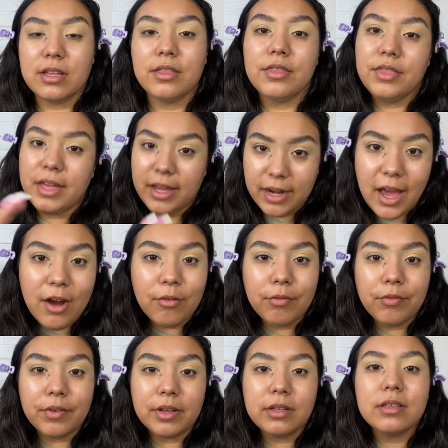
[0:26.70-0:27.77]
then
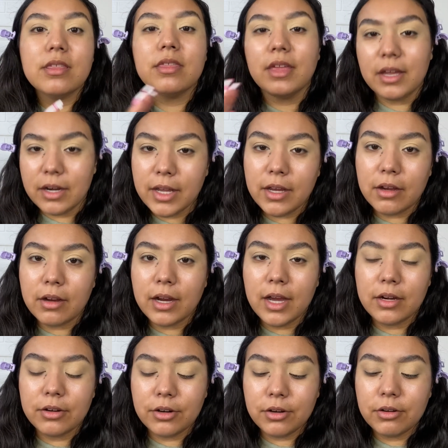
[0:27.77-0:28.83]
outfit, then hair kind
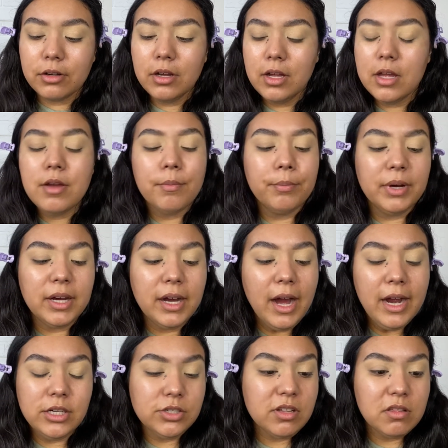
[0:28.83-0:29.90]
of girl, but
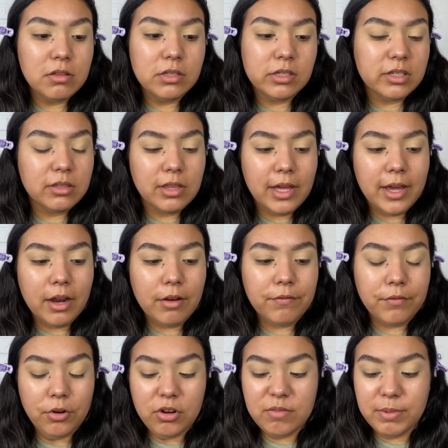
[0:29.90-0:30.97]
I just did the hair
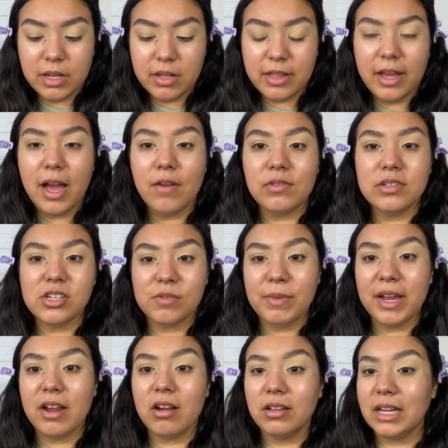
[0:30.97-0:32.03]
first because I haven't done my
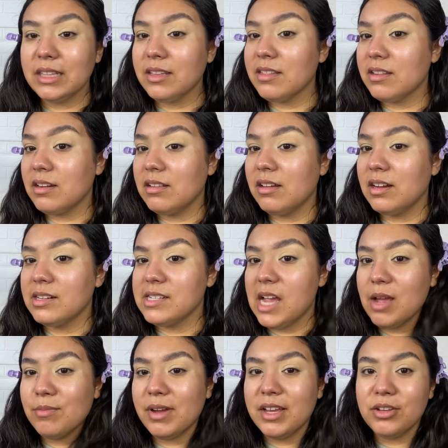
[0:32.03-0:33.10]
hair like this in a long
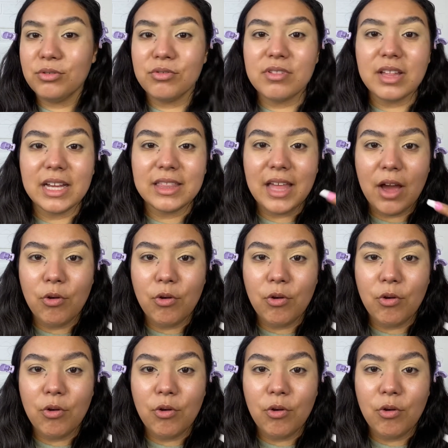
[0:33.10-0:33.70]
time. I used like that